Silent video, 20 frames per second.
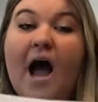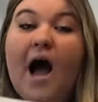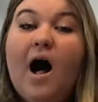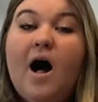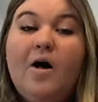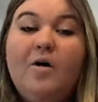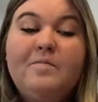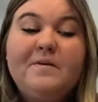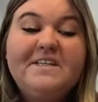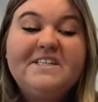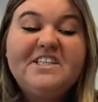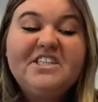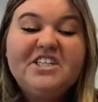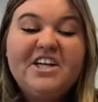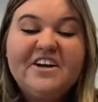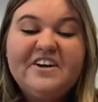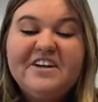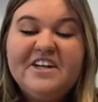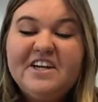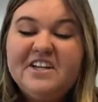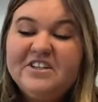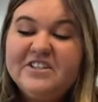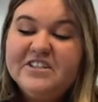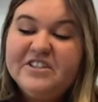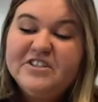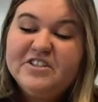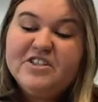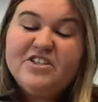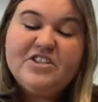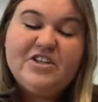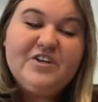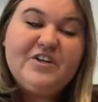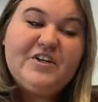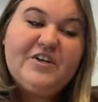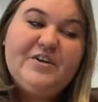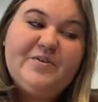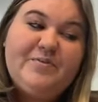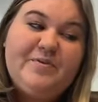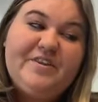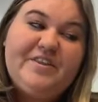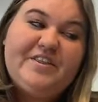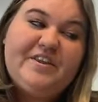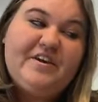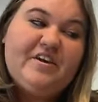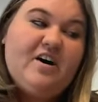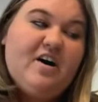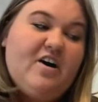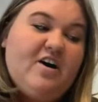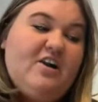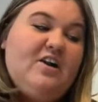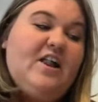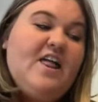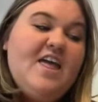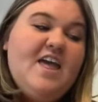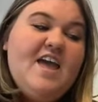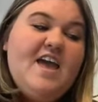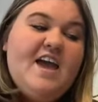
I'll be sharing a little story with y'all,